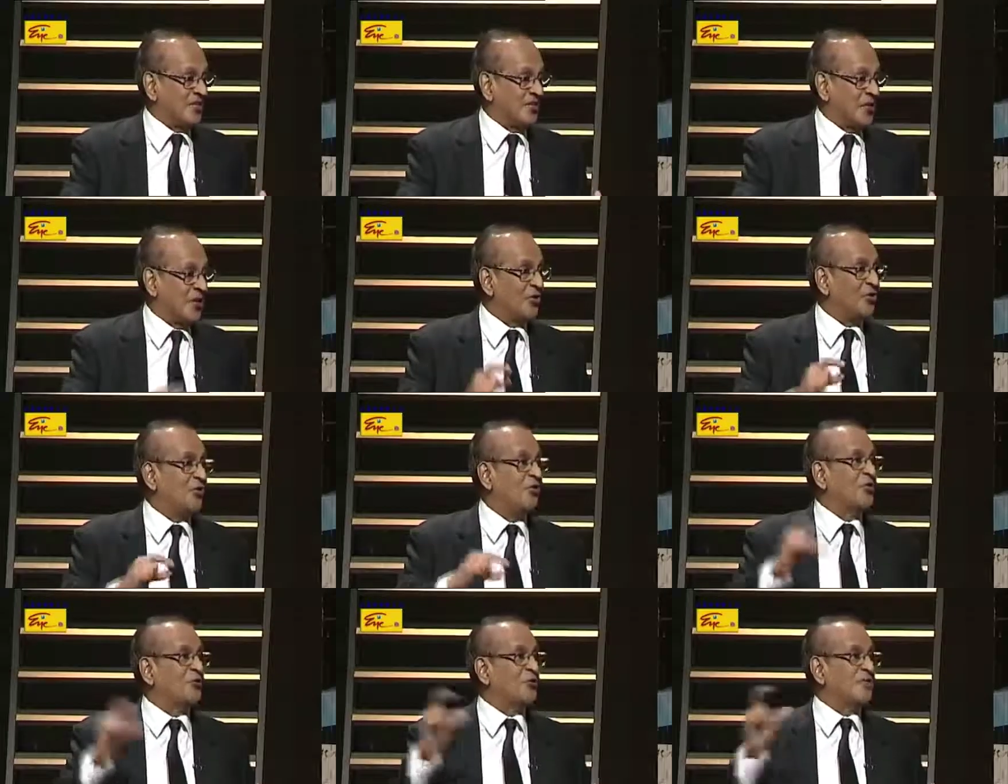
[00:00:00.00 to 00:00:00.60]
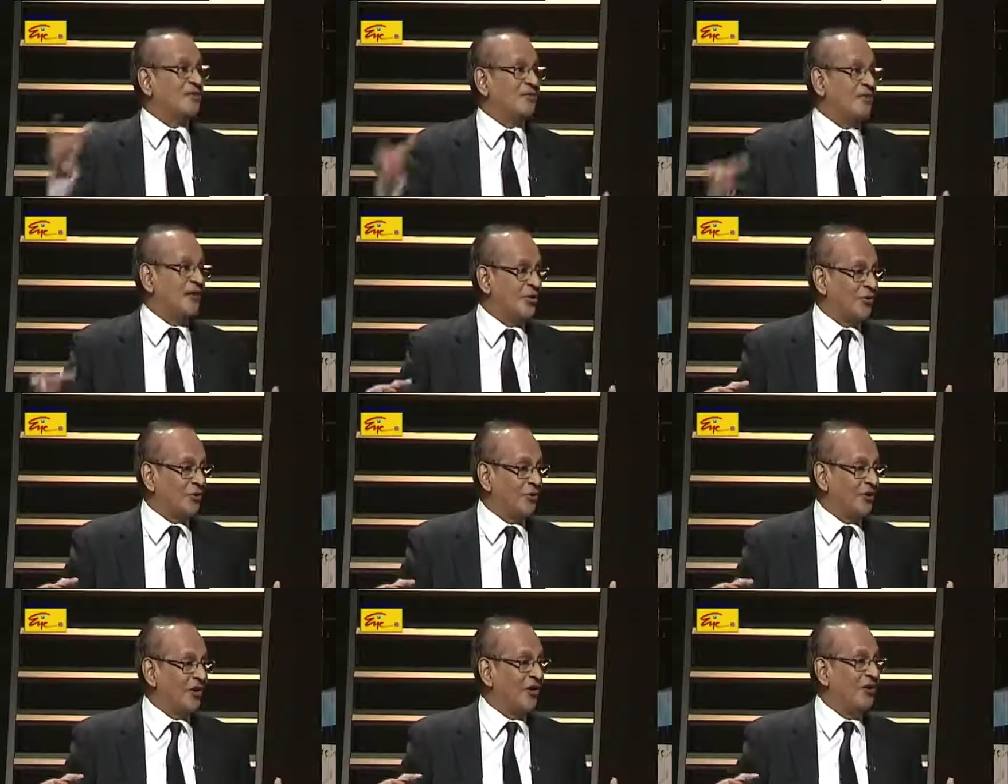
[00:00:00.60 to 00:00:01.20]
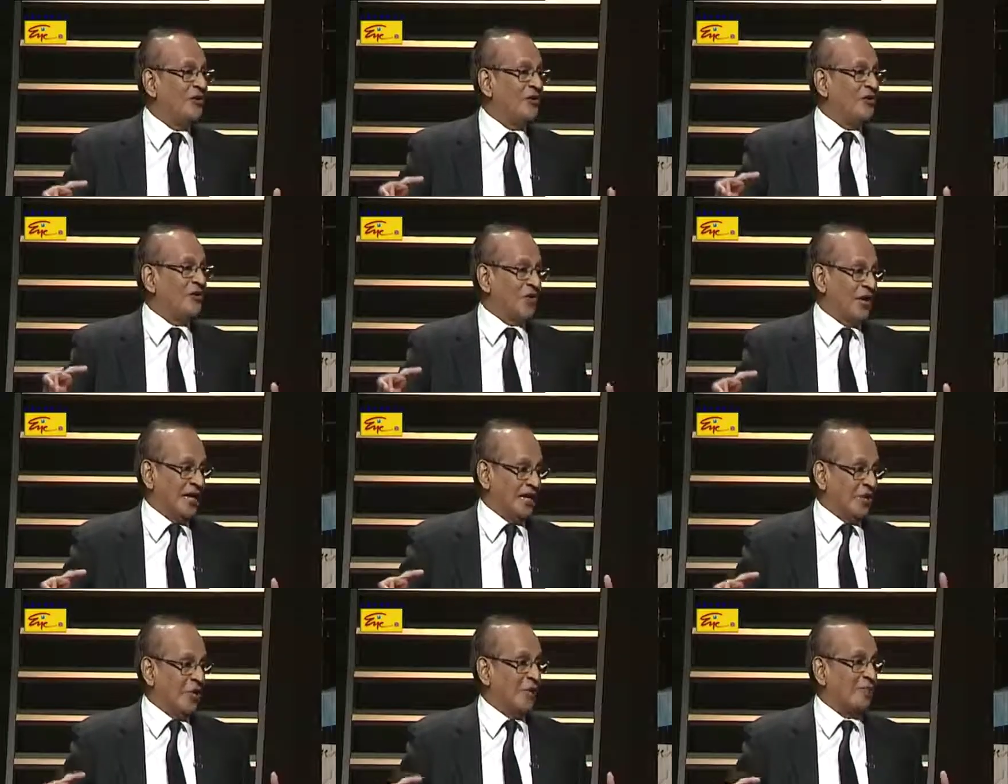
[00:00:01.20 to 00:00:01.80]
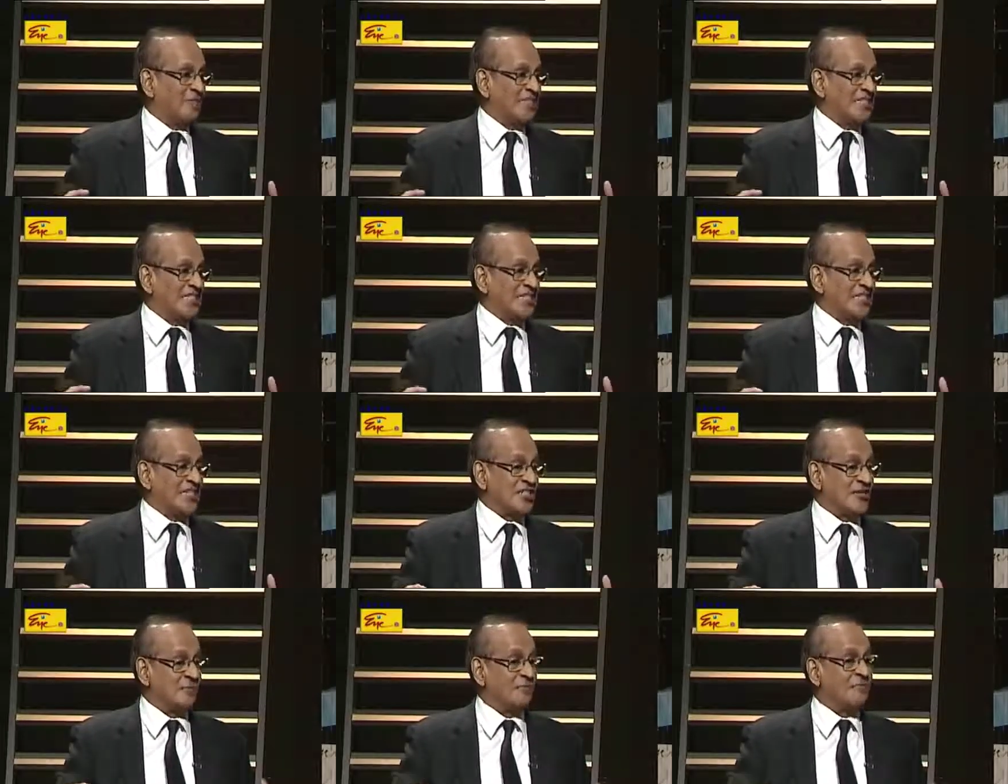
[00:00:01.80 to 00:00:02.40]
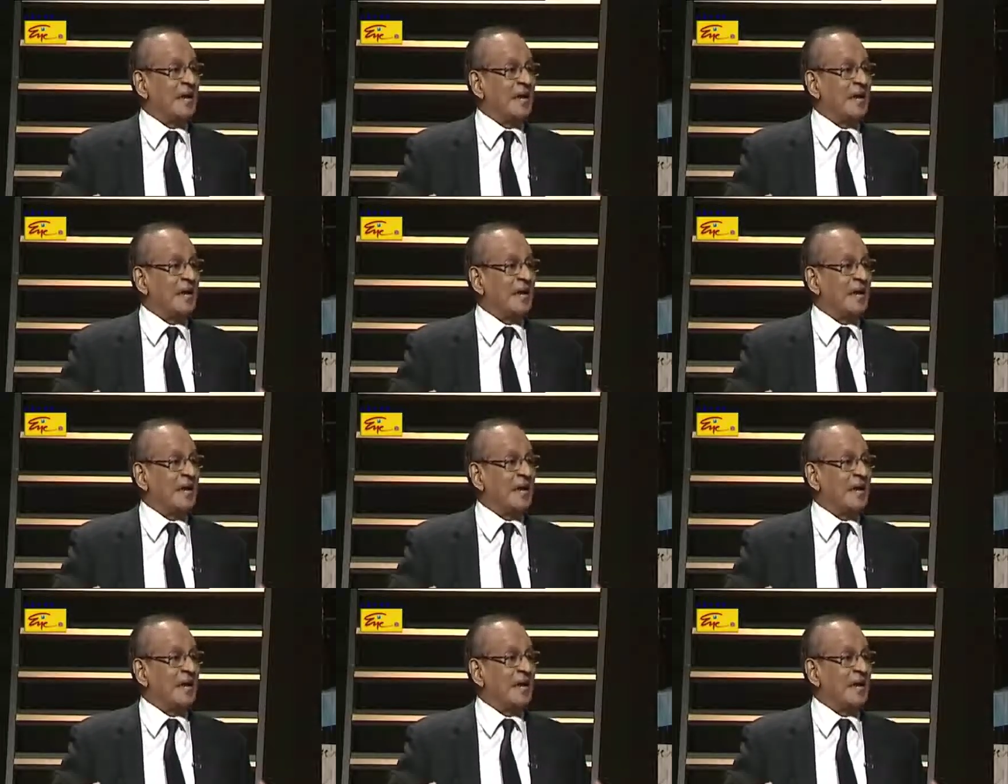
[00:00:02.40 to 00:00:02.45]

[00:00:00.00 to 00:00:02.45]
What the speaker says: You have to go to civil court to get compensation.